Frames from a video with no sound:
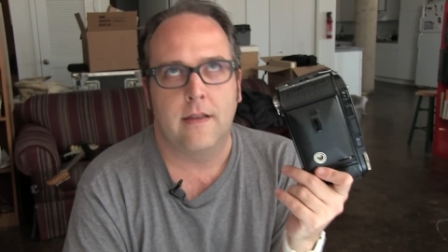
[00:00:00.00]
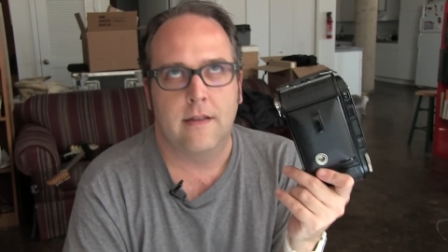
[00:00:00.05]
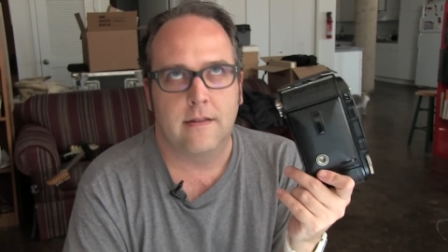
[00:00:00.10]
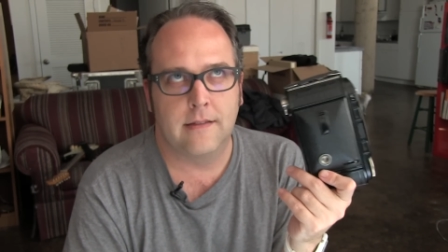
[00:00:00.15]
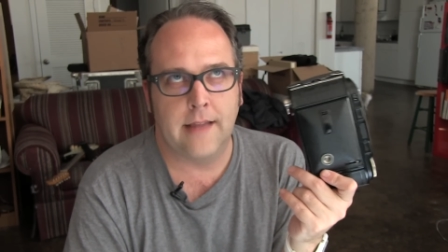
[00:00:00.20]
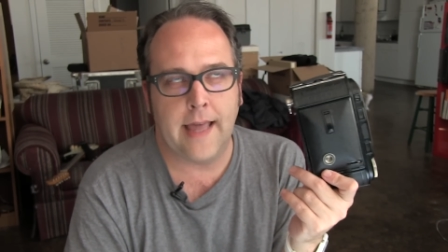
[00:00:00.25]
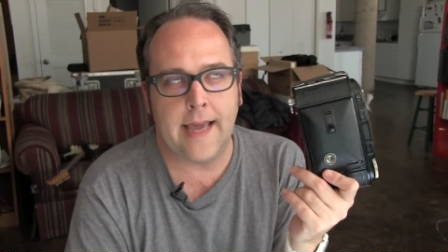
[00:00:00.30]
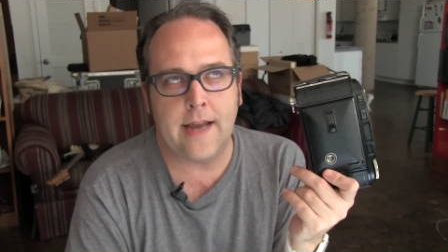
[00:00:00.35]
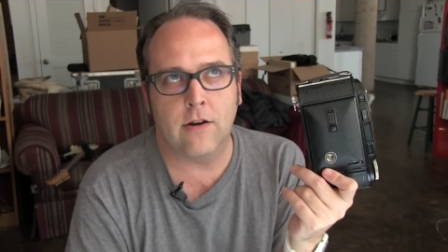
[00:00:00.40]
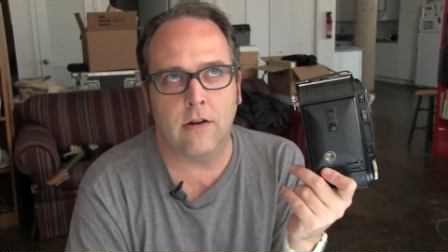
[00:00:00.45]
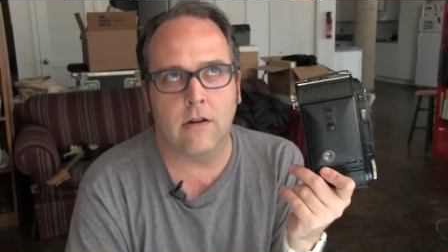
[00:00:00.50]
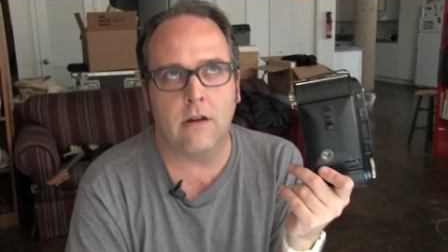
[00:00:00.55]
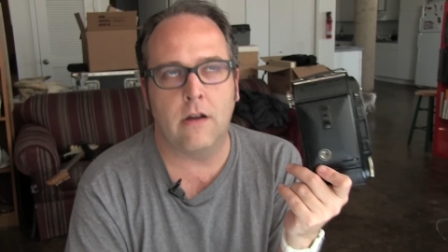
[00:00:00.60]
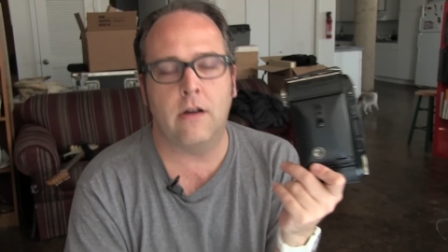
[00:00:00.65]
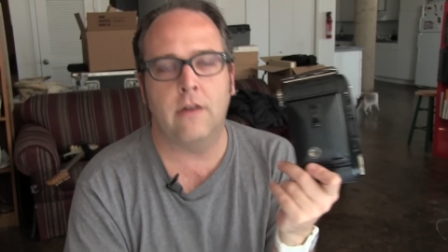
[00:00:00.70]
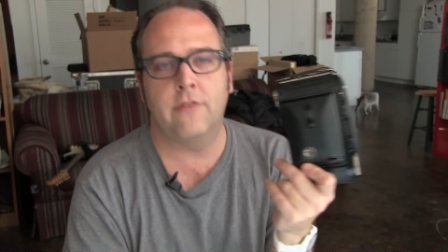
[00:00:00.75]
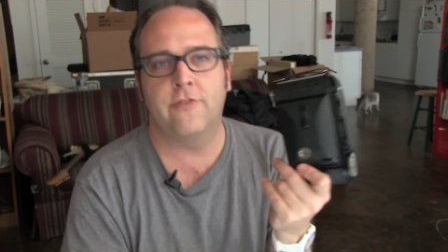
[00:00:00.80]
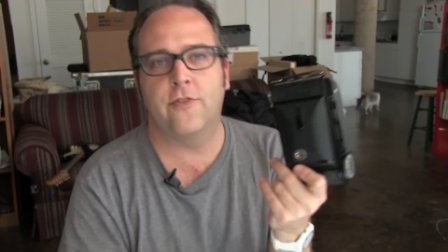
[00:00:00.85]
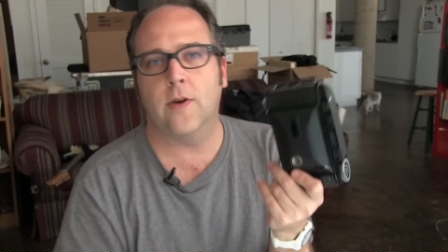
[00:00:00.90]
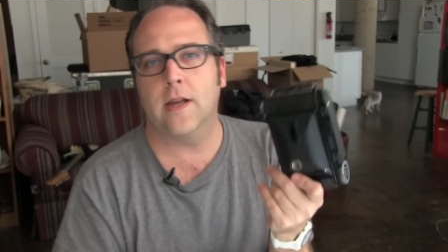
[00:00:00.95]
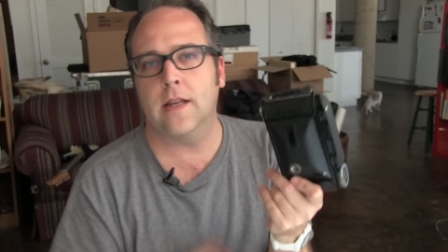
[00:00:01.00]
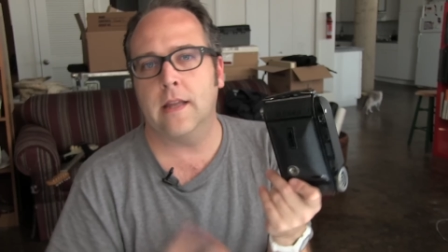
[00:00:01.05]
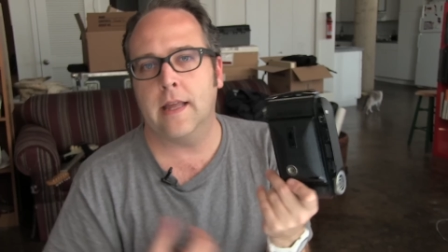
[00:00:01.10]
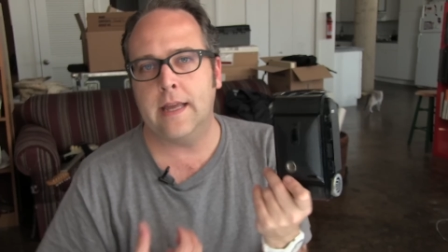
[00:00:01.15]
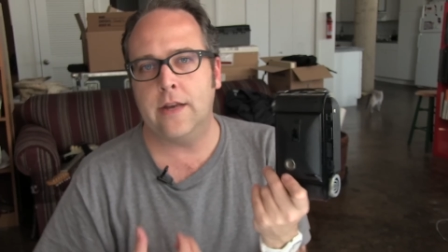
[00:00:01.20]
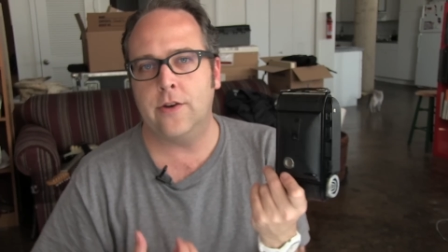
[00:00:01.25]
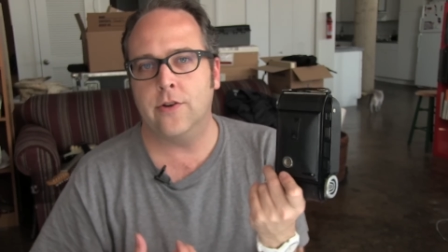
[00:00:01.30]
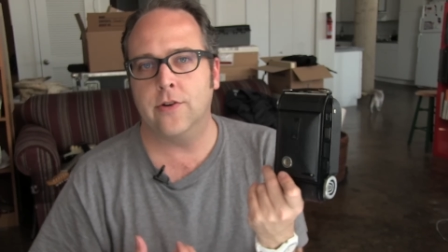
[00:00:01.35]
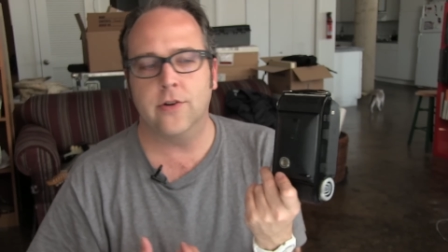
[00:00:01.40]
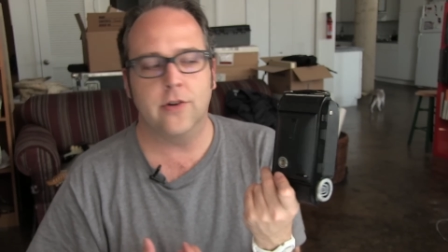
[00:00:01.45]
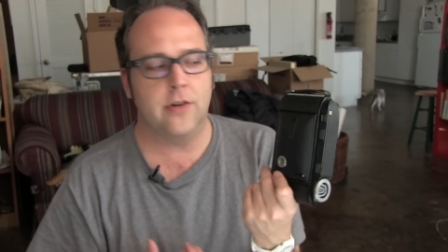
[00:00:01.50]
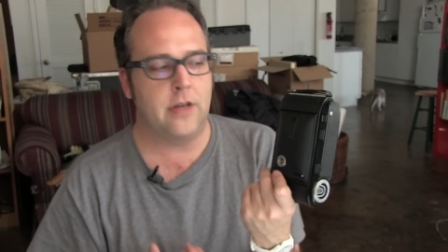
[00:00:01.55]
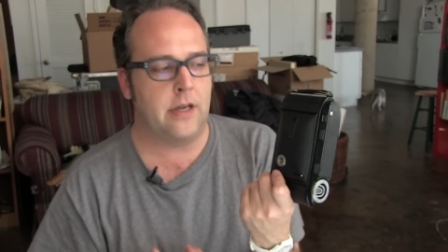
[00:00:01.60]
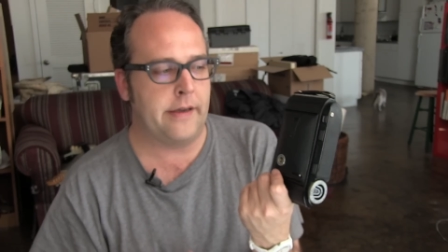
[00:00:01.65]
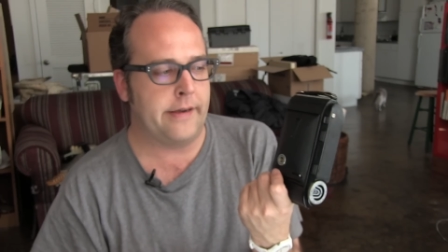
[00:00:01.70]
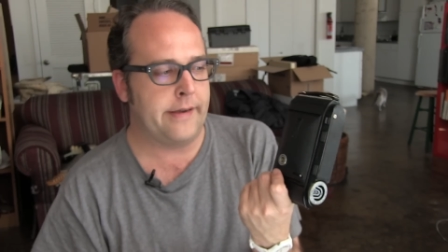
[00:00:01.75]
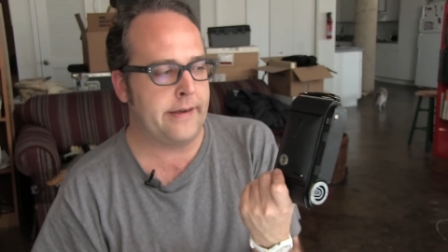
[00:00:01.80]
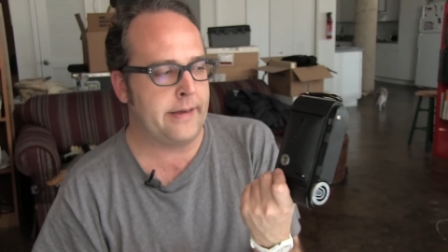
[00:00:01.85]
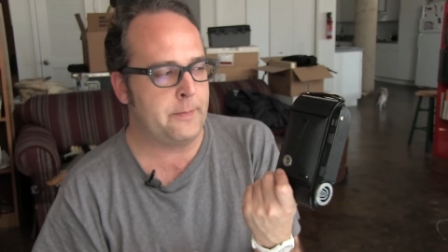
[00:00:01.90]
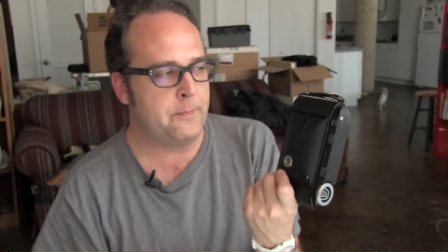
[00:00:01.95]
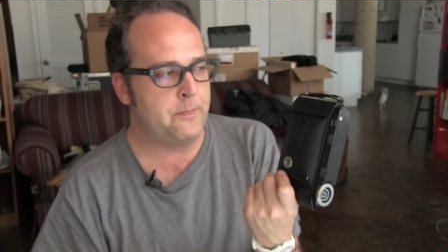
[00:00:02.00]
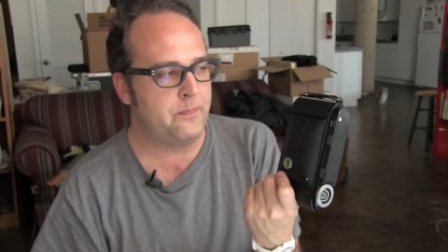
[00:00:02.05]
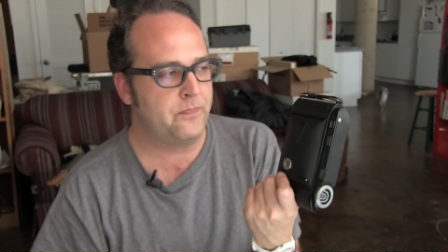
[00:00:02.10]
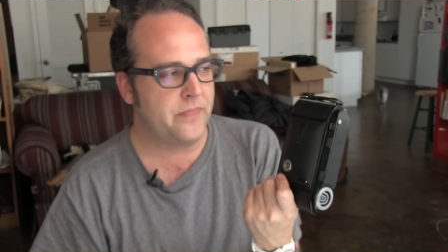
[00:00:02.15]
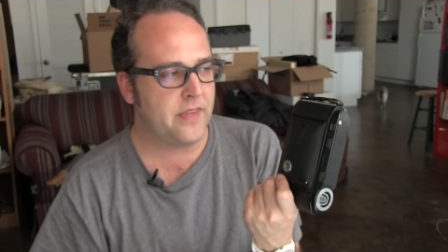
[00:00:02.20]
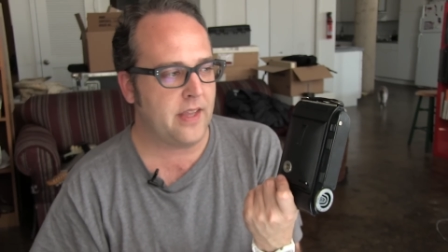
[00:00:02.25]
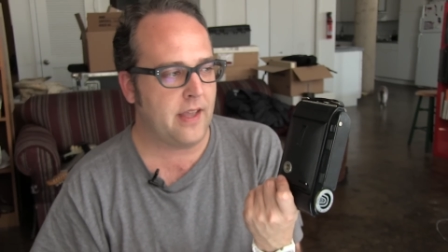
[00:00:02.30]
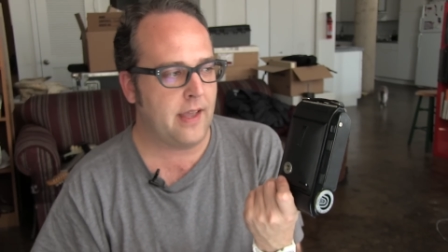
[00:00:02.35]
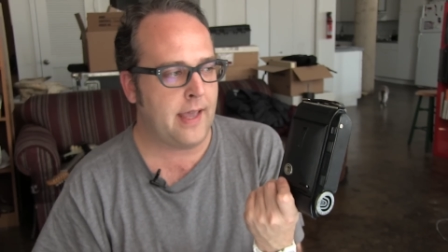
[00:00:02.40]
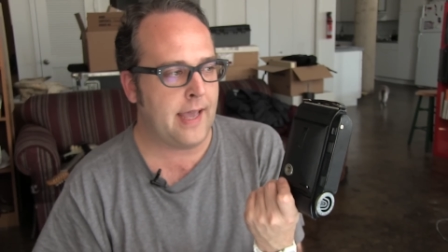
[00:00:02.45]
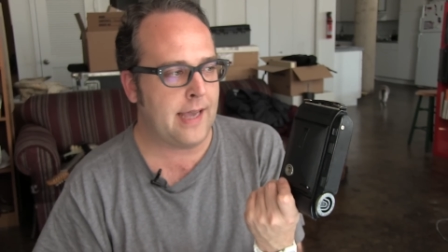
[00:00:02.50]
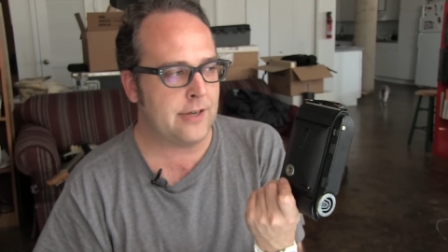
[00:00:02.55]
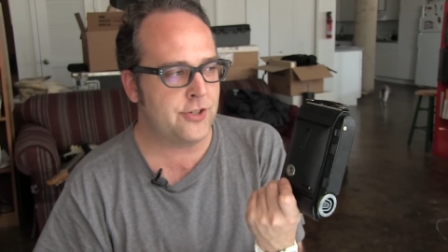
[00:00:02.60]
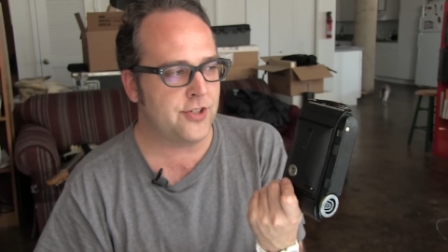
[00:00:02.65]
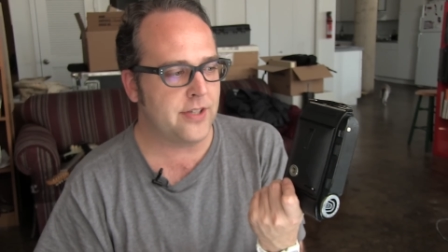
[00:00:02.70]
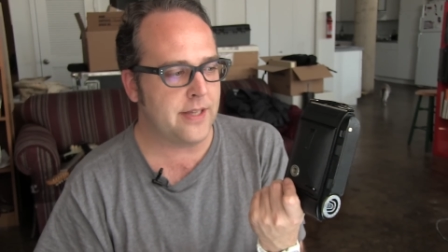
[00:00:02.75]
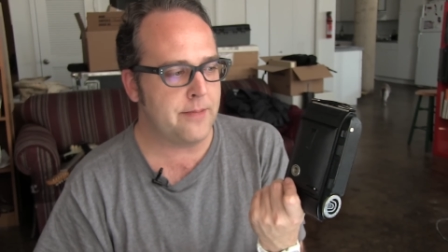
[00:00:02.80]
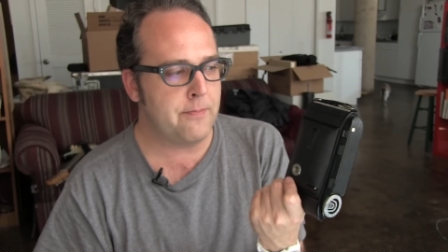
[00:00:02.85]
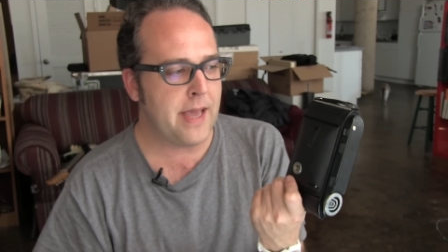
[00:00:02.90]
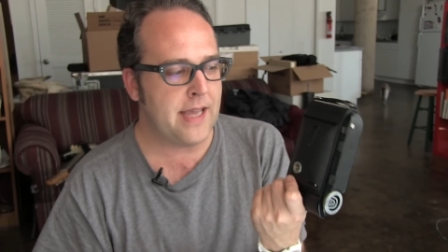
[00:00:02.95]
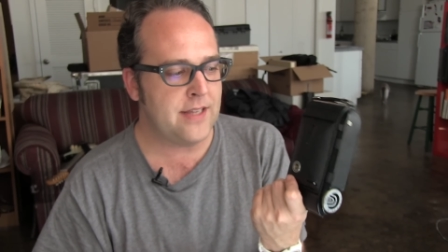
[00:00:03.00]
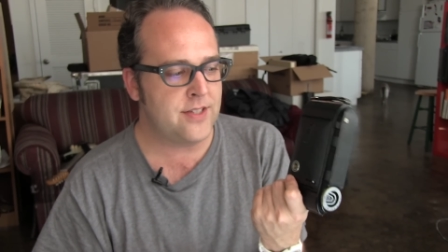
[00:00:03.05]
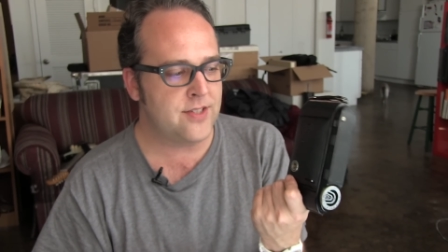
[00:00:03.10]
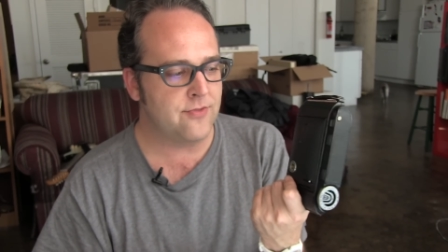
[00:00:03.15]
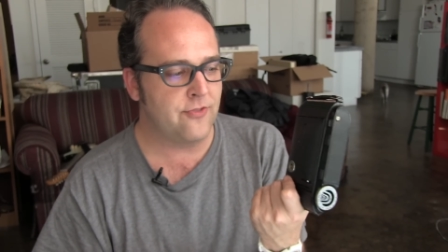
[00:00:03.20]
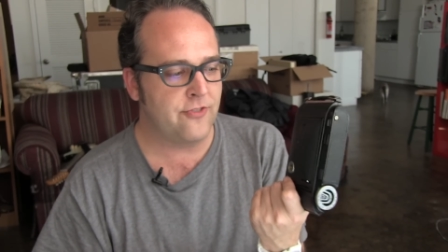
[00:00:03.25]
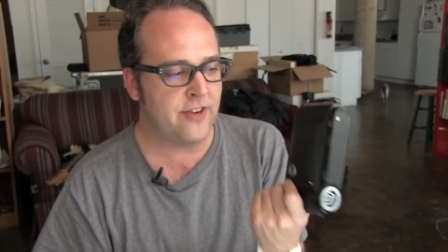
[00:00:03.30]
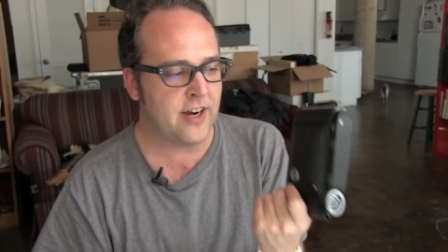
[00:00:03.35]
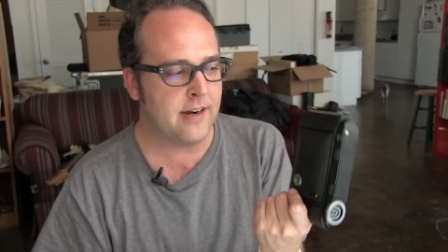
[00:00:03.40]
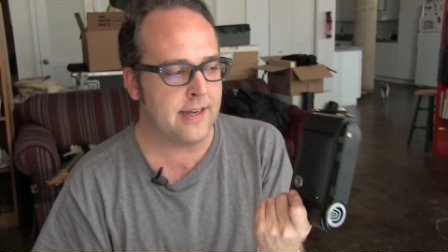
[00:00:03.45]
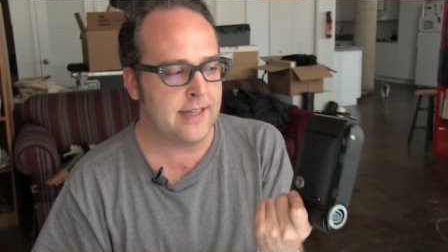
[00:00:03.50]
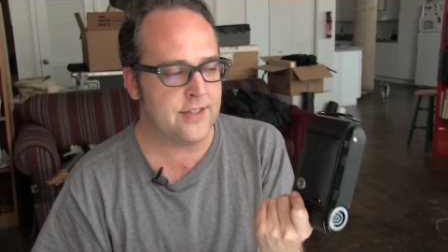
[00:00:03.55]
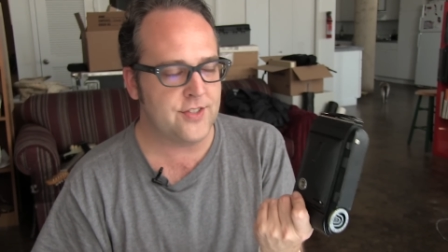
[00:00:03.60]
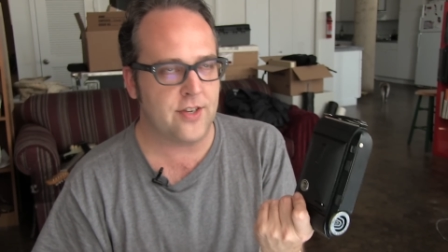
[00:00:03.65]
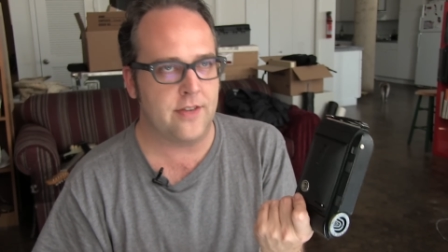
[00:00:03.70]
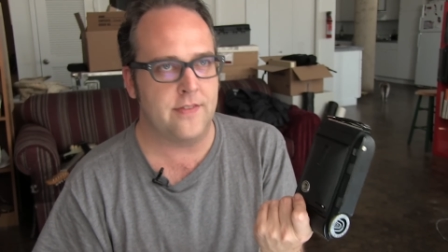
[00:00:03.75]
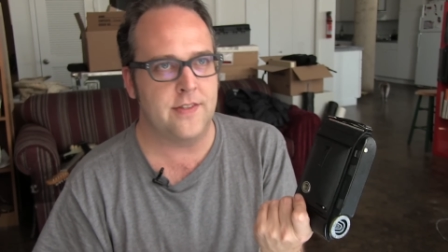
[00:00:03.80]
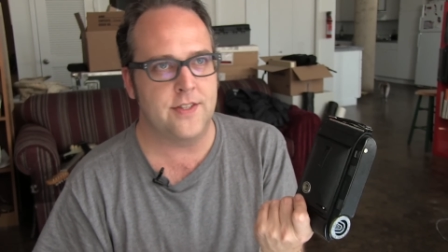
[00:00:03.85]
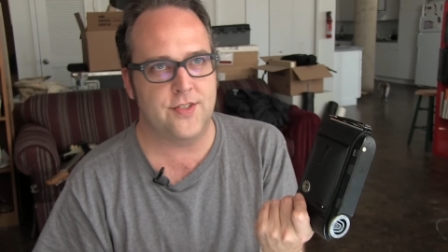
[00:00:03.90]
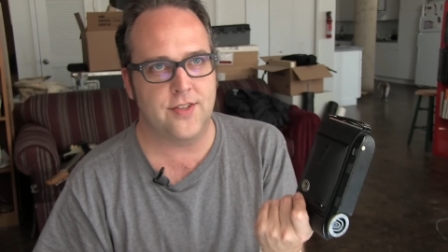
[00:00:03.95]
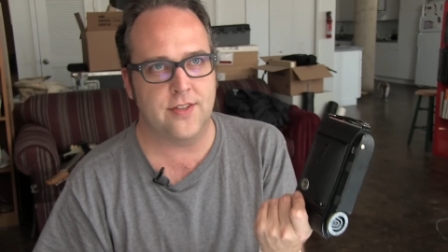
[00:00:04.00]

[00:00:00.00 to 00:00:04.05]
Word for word: later on, Voigtlander um, actually made some variants on this.